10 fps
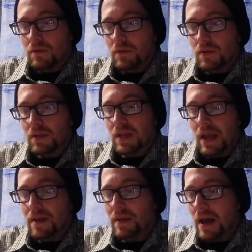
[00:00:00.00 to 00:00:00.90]

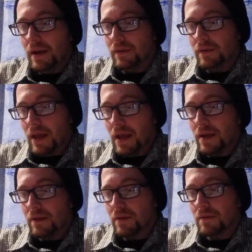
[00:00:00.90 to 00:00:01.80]
say that
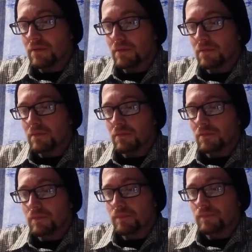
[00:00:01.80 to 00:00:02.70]
they
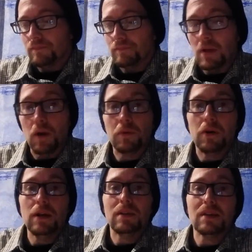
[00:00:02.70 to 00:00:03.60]
helped
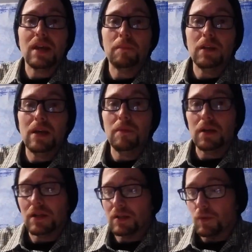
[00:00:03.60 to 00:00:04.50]
create this
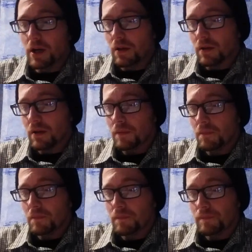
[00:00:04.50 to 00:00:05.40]
epidemic as well,
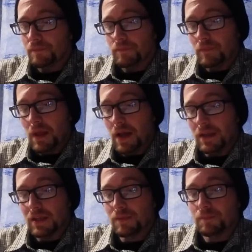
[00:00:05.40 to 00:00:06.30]

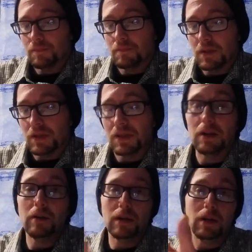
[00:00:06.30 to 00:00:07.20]
as
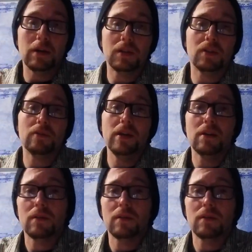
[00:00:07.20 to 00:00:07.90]
considering their history?